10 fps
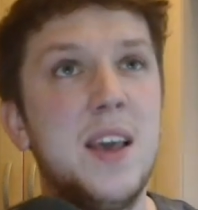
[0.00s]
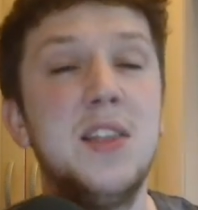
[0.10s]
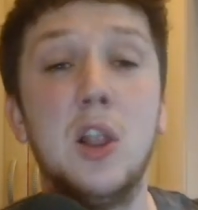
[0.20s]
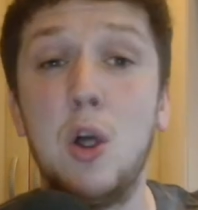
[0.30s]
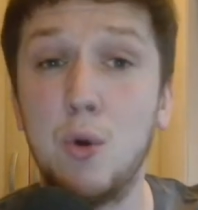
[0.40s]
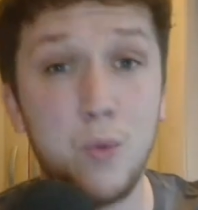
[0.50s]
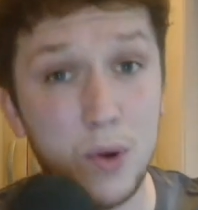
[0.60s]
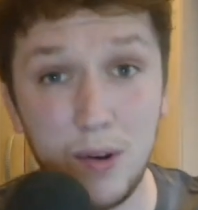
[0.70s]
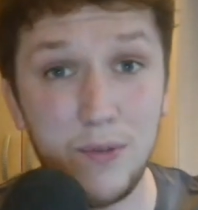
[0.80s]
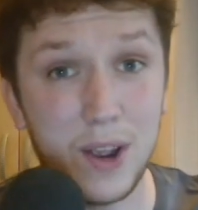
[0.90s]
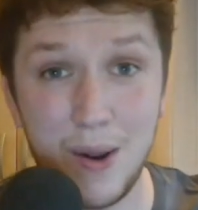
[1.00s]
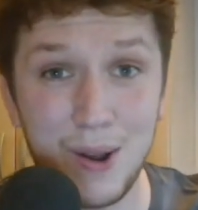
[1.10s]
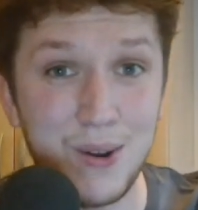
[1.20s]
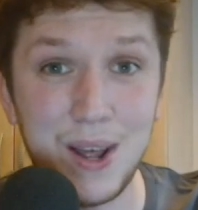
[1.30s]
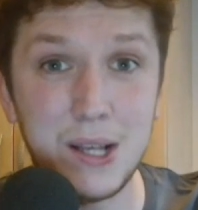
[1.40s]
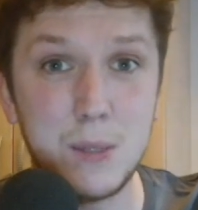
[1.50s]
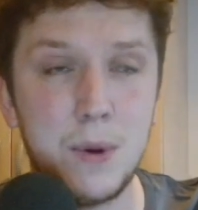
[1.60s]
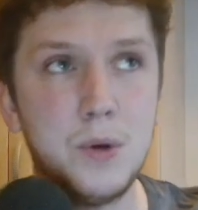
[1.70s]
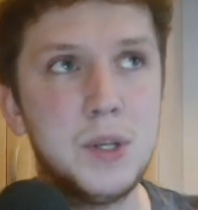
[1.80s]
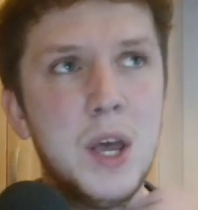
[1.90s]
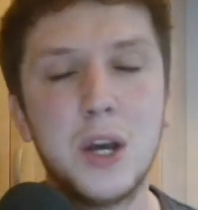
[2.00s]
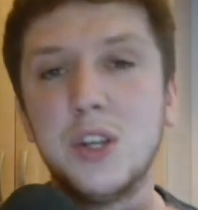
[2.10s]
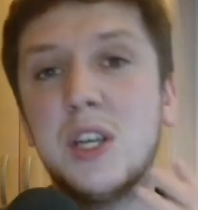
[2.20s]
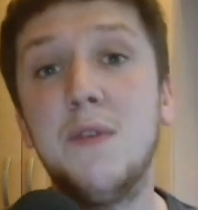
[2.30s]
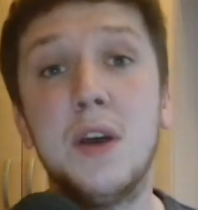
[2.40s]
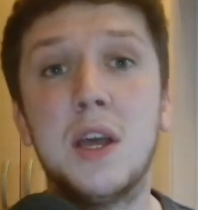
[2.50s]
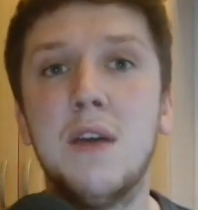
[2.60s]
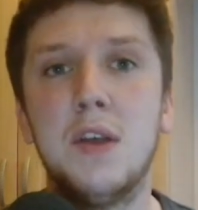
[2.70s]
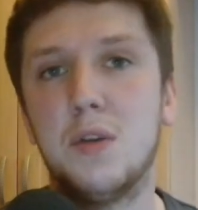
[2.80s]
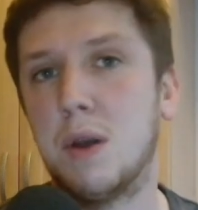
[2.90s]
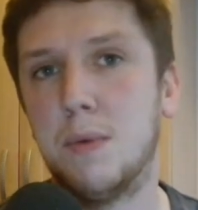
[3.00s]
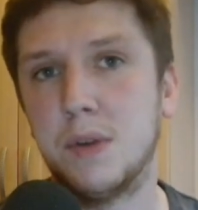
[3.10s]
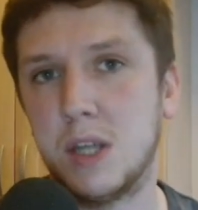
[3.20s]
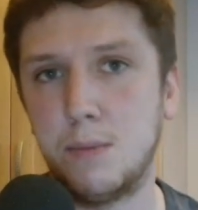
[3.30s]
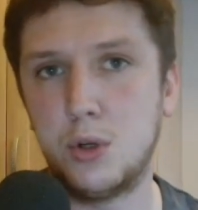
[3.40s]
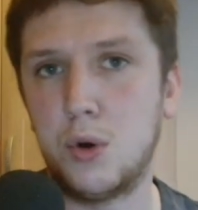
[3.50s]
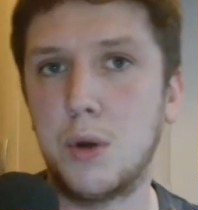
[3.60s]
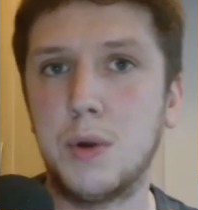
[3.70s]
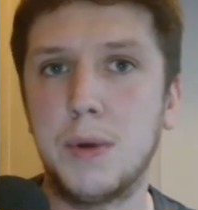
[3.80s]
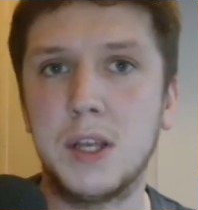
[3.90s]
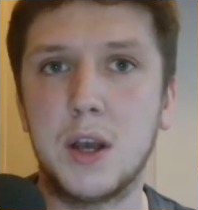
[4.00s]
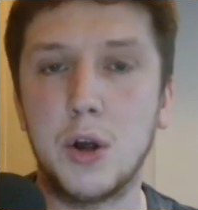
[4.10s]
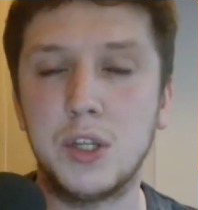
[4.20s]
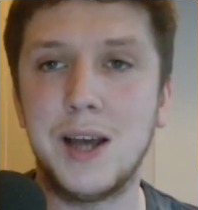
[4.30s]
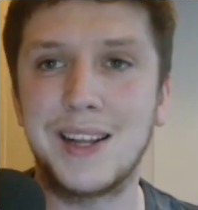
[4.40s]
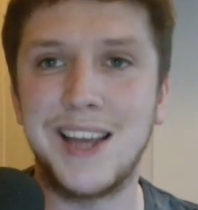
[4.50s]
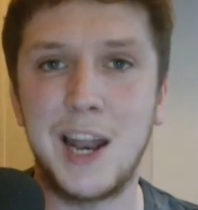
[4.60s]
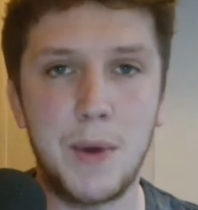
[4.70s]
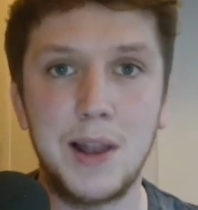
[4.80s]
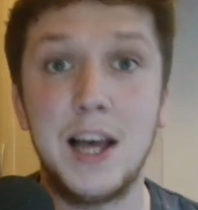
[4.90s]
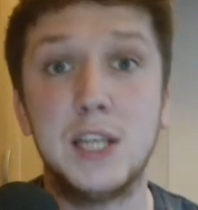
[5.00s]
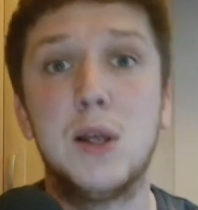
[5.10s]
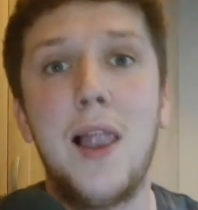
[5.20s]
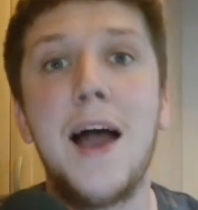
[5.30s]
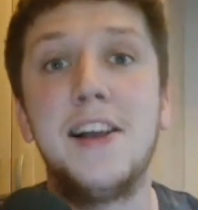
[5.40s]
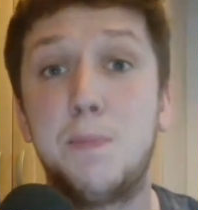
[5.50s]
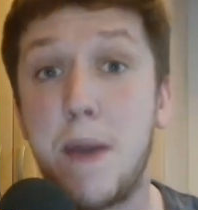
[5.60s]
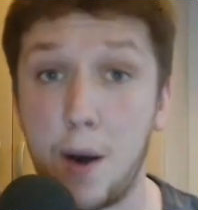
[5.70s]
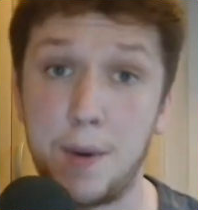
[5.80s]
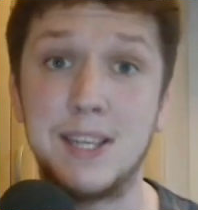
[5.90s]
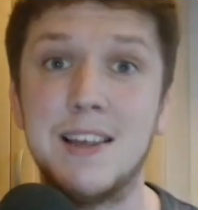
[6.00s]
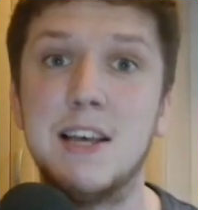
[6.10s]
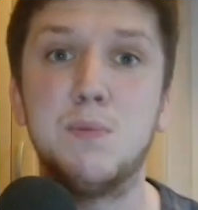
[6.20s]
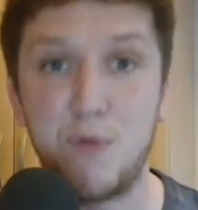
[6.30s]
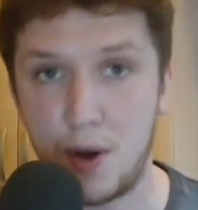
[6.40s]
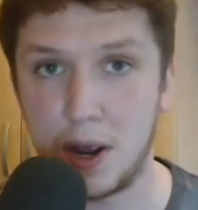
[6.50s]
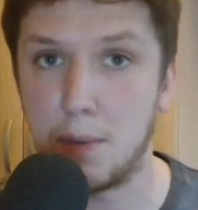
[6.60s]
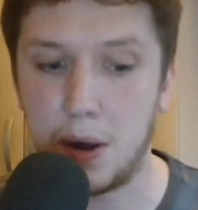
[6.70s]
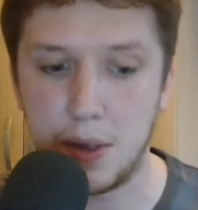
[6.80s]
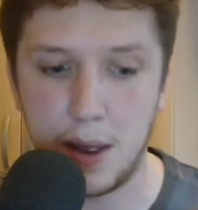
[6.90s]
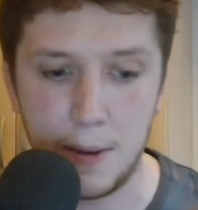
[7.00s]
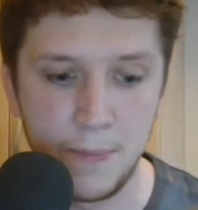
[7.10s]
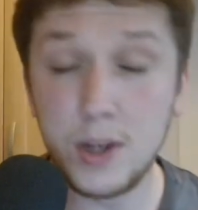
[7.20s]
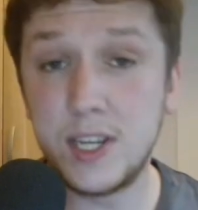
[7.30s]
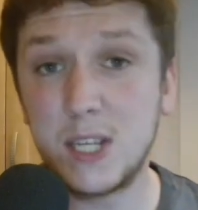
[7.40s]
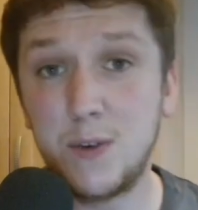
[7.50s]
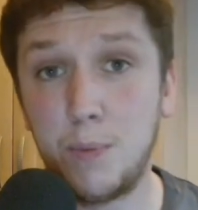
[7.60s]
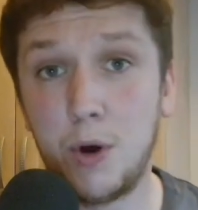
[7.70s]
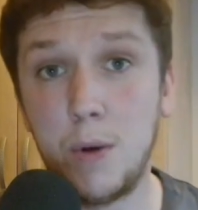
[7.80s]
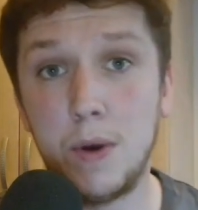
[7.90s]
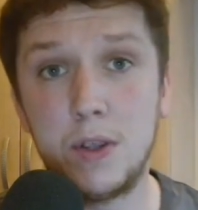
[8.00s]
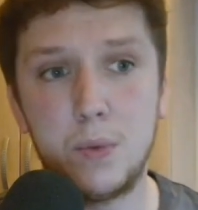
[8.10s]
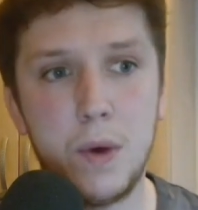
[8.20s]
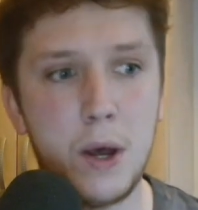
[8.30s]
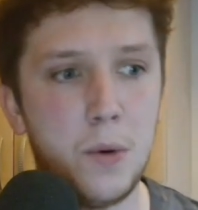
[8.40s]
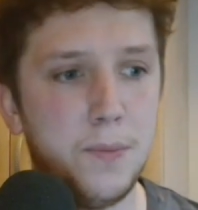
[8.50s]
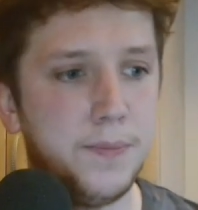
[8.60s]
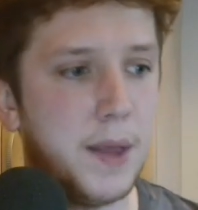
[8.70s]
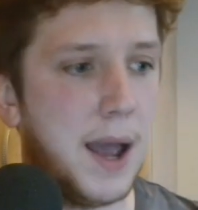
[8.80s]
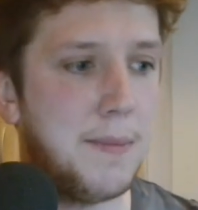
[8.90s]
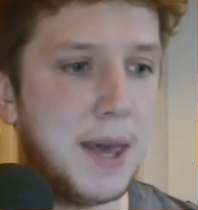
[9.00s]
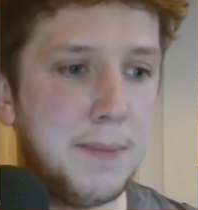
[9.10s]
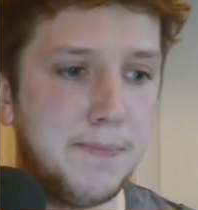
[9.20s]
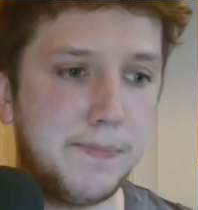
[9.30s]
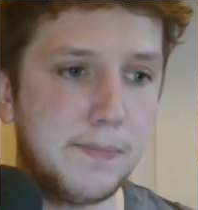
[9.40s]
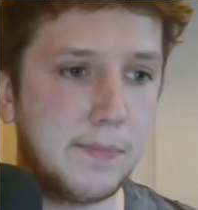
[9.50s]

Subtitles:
in the long run for Gary O'Neill, I suppose. Because give it 3 months, I'm sure he would have got sacked anyway. Let's be honest. Let's be frank about that. What's next for Bournemouth? Well, I mean,